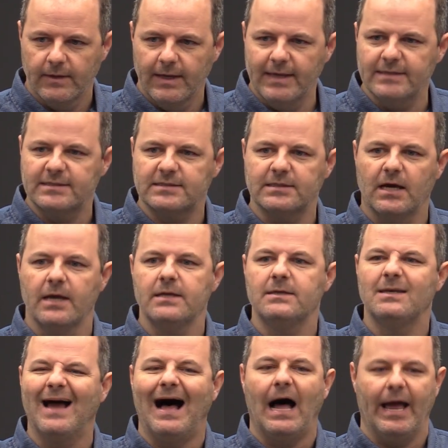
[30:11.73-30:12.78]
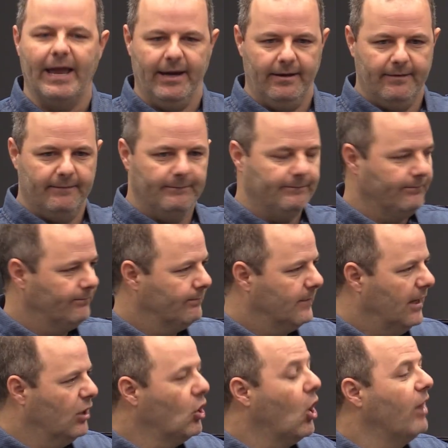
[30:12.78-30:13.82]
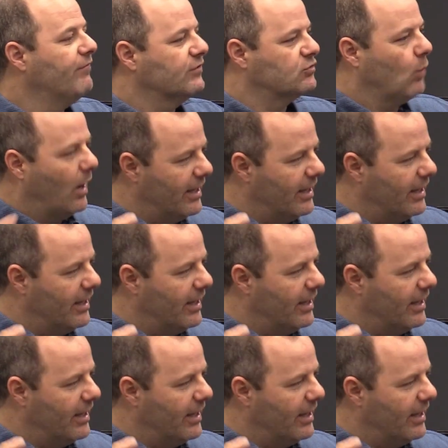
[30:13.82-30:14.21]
his son died in office.